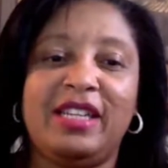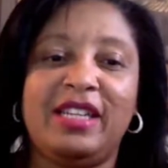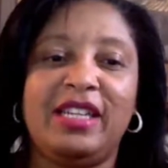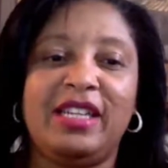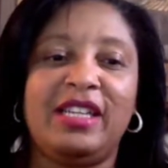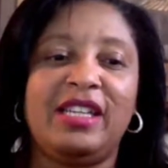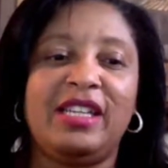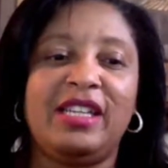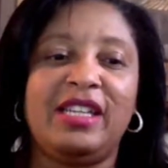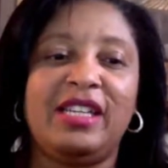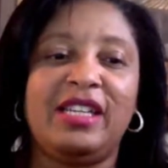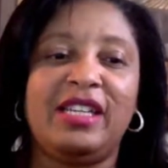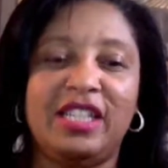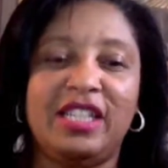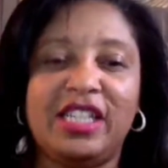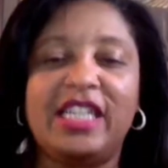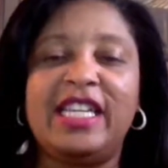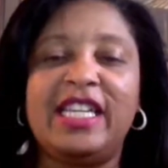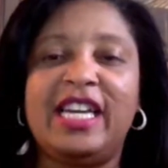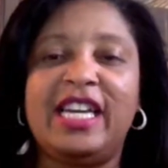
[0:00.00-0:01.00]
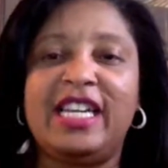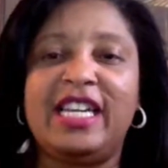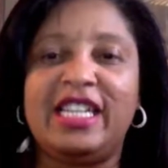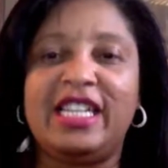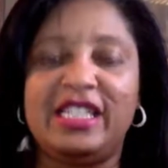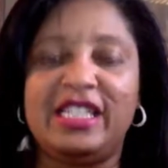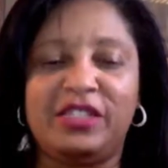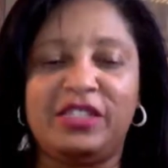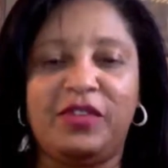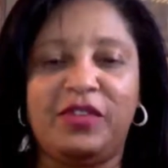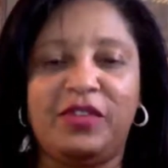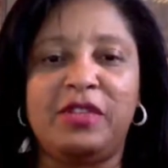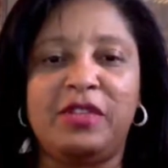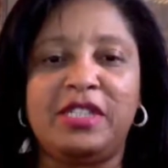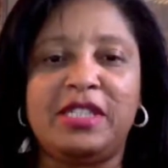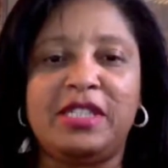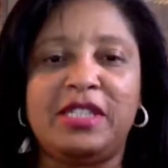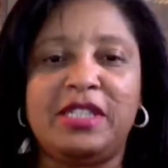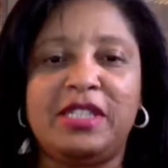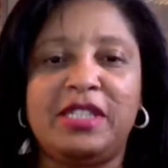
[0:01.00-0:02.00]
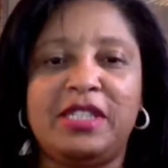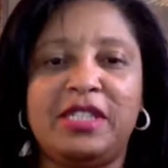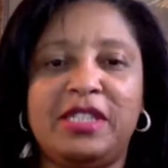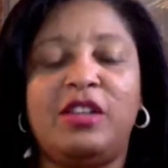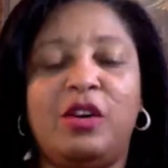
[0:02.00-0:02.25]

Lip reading: Looking at it, it's very intimidating.